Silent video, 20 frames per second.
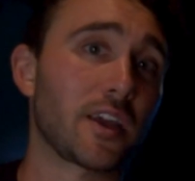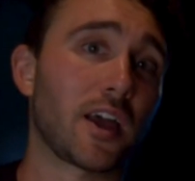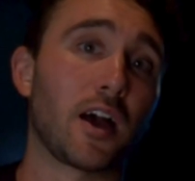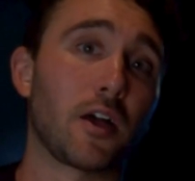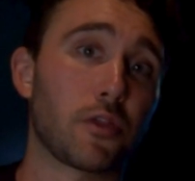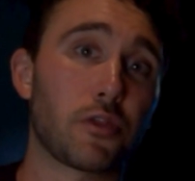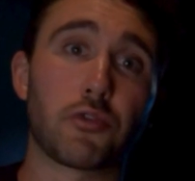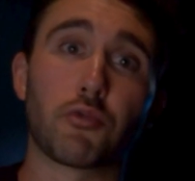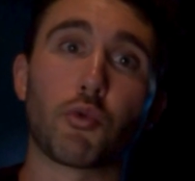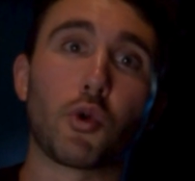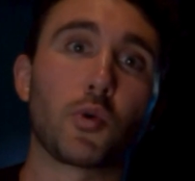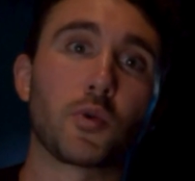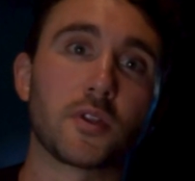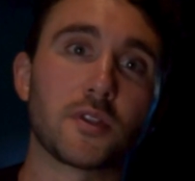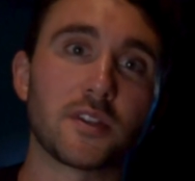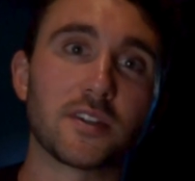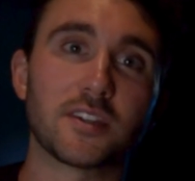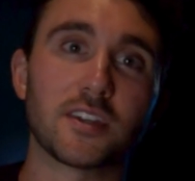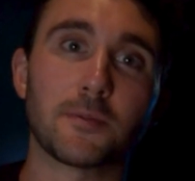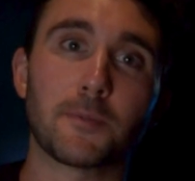and got
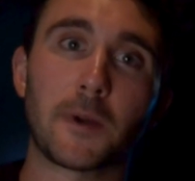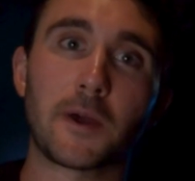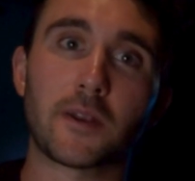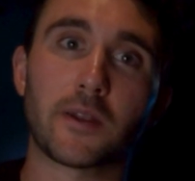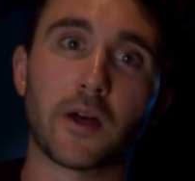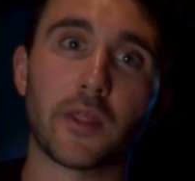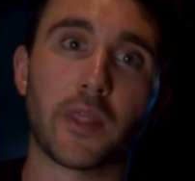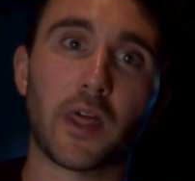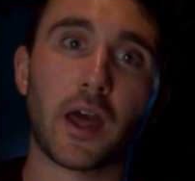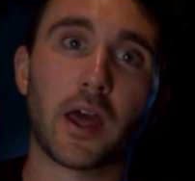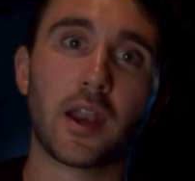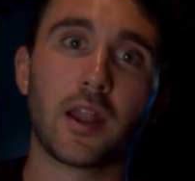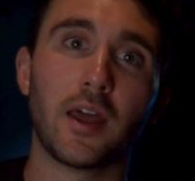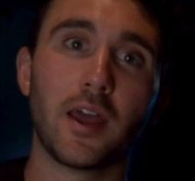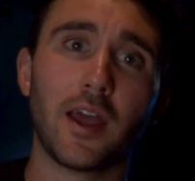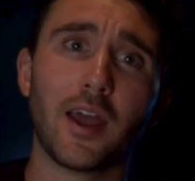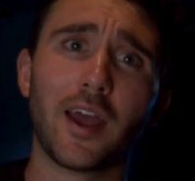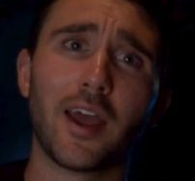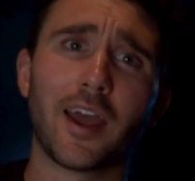thrown in the deep end on that.